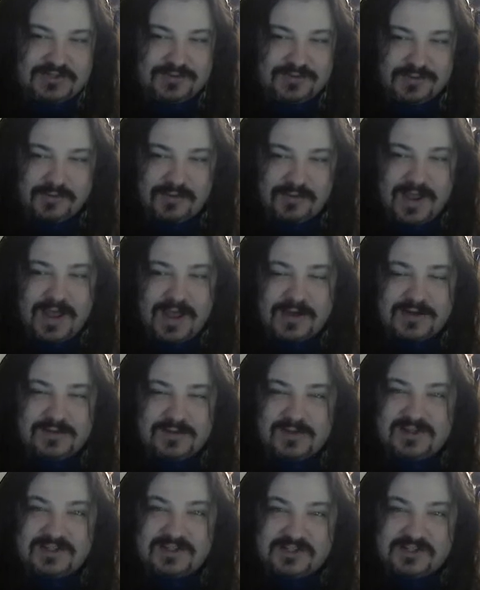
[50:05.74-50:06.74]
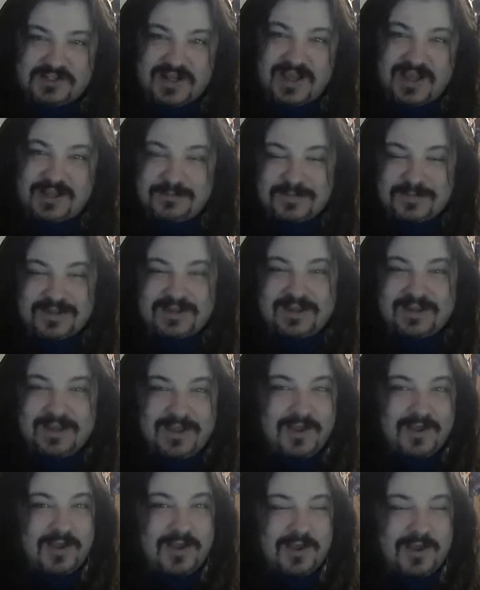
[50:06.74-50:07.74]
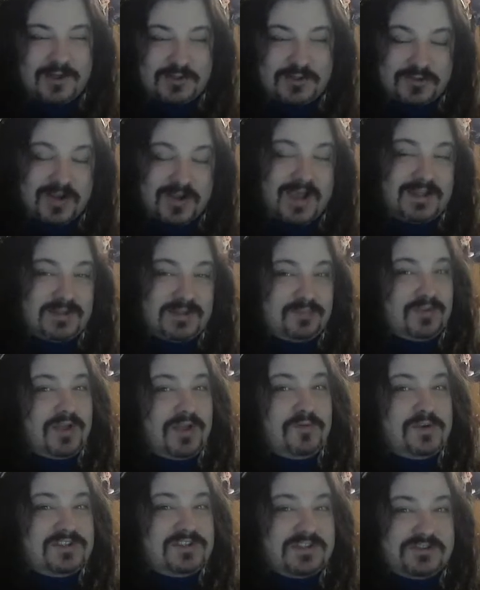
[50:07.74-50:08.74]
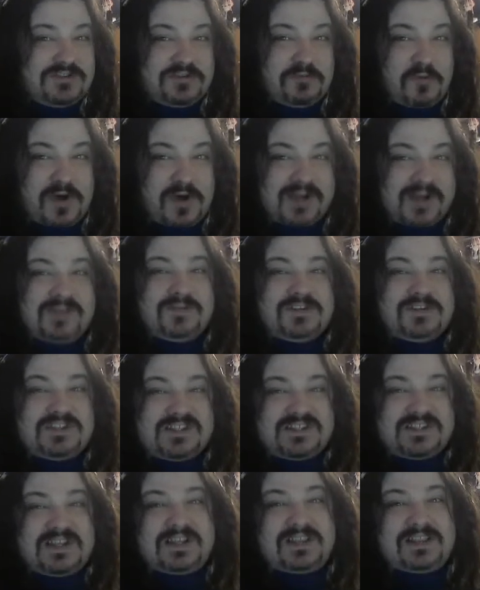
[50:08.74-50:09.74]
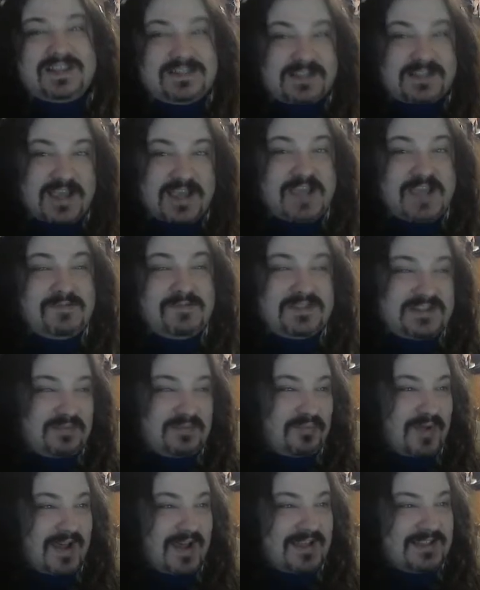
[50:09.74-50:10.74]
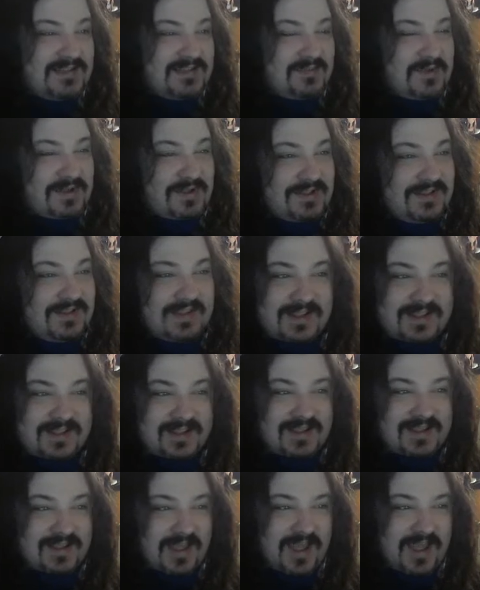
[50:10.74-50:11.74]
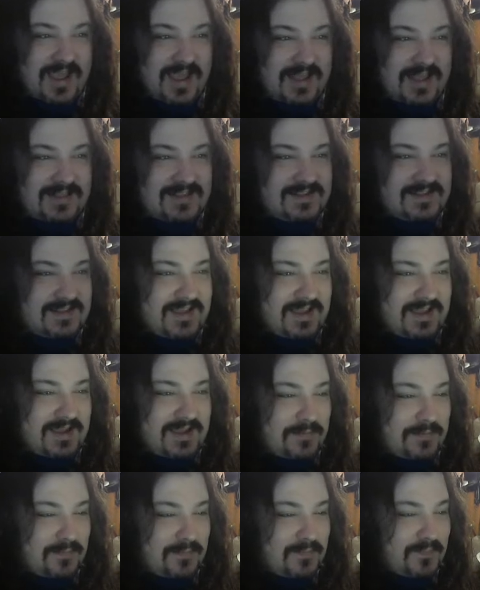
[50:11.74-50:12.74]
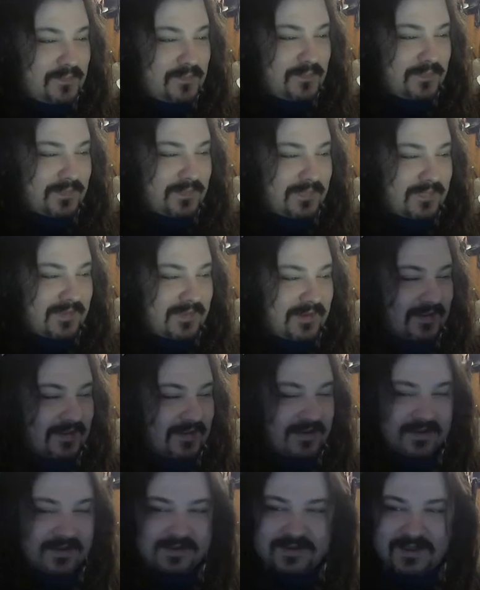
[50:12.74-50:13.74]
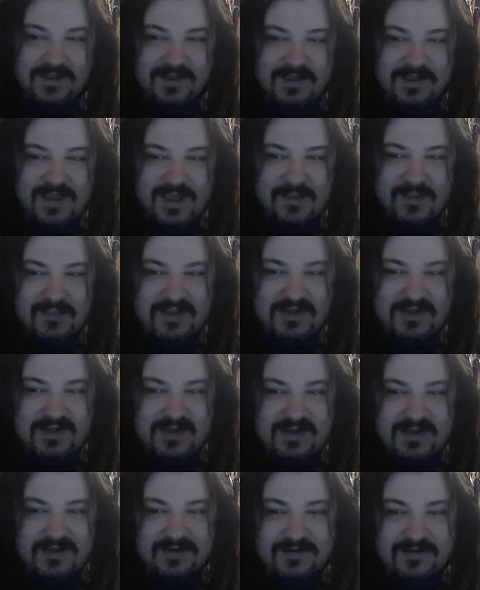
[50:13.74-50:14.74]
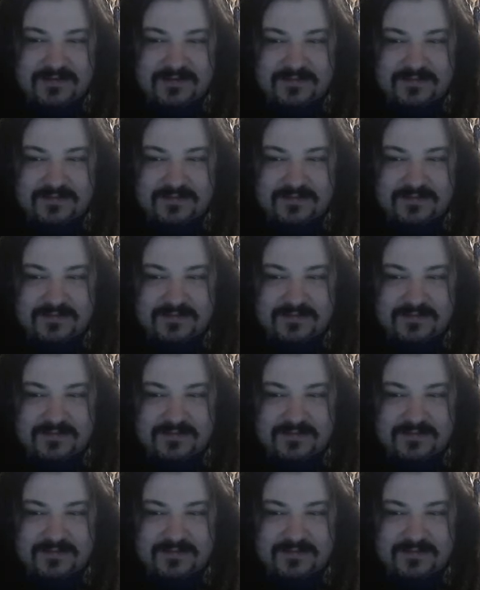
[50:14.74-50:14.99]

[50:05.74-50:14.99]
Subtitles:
you around, because Child Me tried to play Wizardry 1. It was just like, this game is impossible. I hate this game. It can't be done.